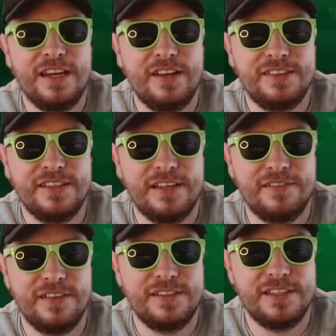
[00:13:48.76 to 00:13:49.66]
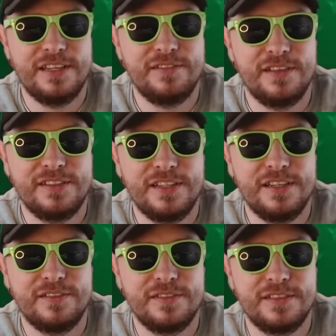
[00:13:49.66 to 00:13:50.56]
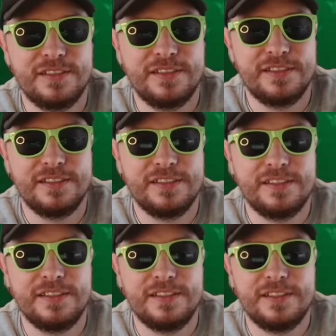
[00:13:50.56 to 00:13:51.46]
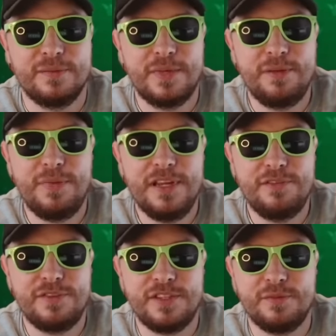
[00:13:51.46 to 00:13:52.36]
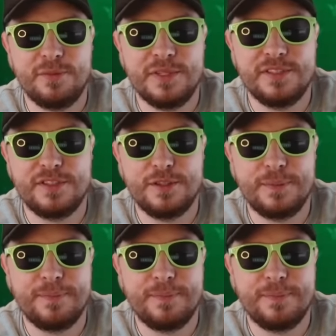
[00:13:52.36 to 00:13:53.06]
Not enough, not enough, not enough. But it pays for some spins.